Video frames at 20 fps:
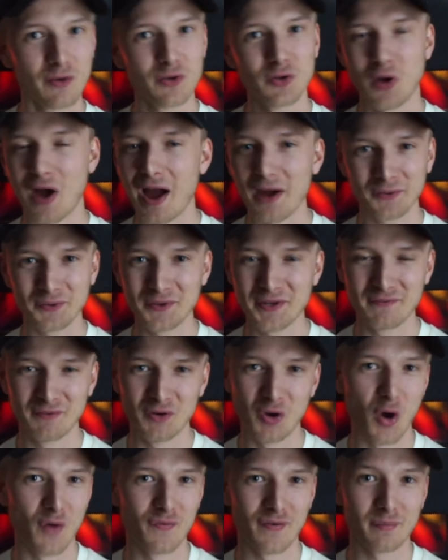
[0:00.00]
You know, I don't even
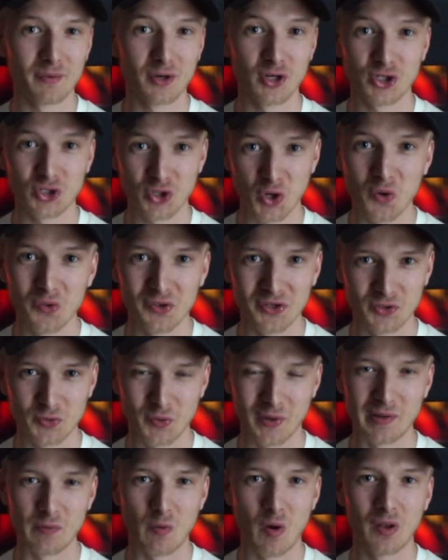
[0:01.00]
know if I'm going to show this to
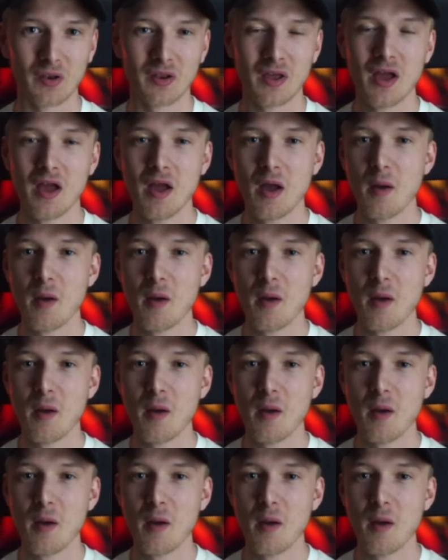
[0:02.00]
anyone,